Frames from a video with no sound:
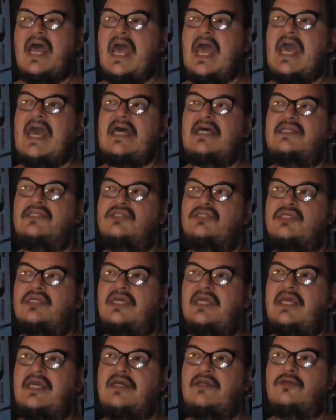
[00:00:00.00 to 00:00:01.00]
And
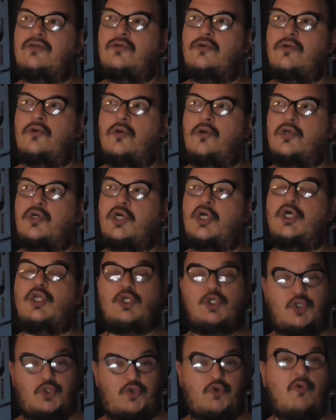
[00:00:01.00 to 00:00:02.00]
it
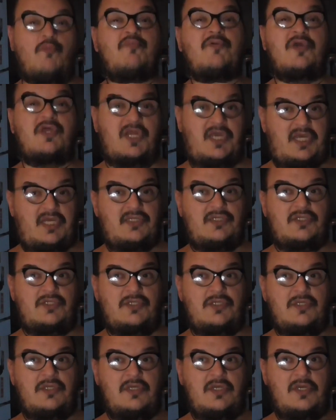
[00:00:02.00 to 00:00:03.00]
contributed,
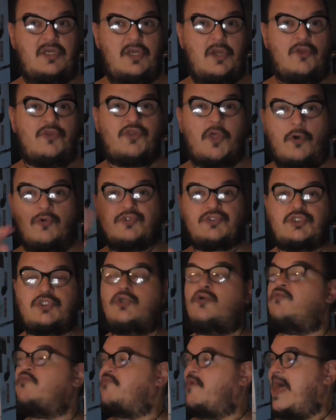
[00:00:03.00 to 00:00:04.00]
those
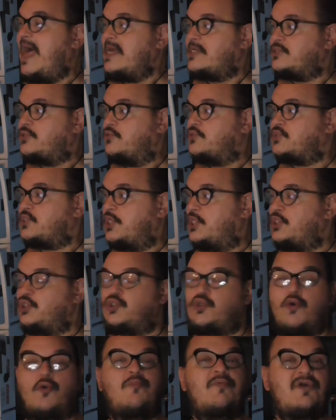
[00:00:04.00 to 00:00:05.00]
two factors
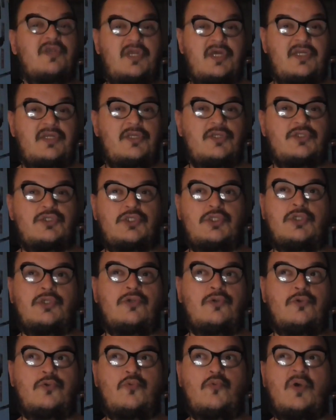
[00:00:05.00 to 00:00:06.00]
contributed
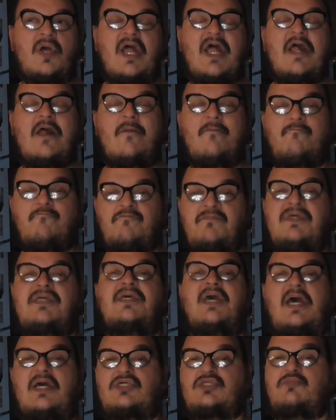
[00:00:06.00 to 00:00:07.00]
to
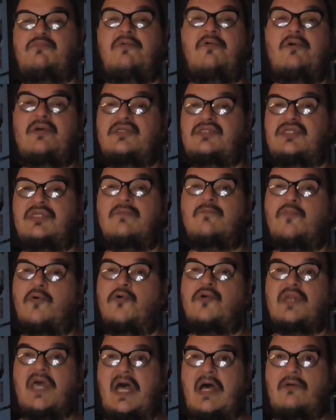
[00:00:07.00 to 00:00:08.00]
me experiencing
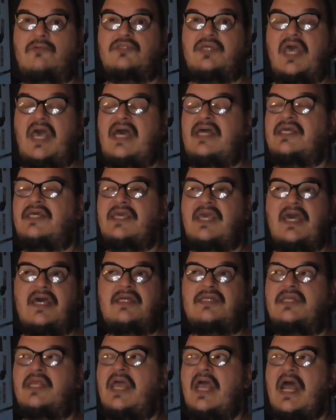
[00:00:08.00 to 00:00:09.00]
burnout. And
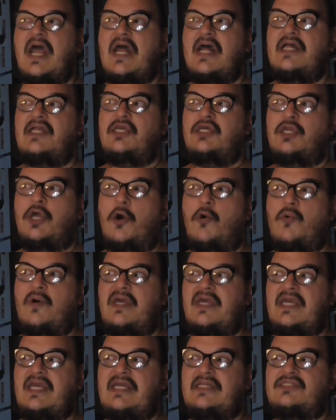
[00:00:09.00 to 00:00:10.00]
again, you know,
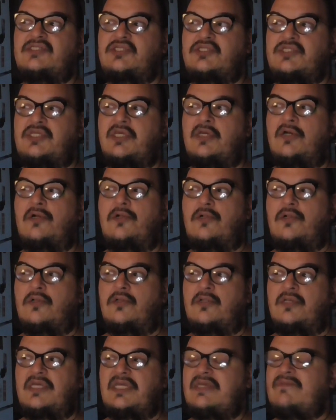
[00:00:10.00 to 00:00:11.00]
it
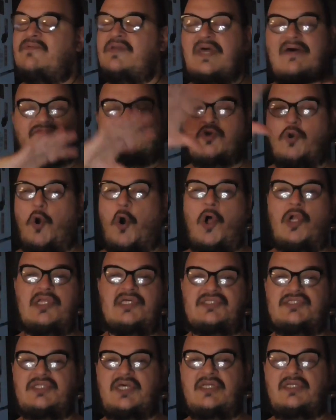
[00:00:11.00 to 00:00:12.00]
still, even after all
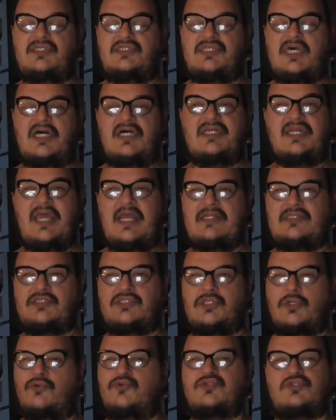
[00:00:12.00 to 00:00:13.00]
is said and done, it
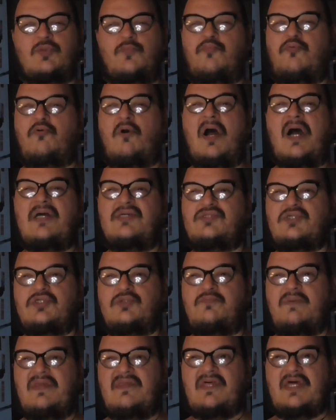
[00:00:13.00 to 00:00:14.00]
still
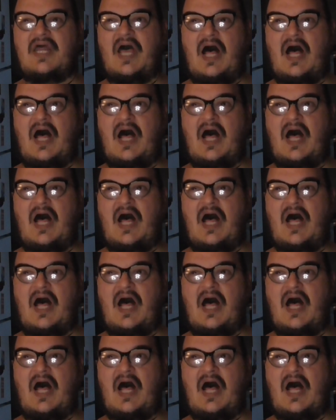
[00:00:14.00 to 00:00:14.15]
surprises me that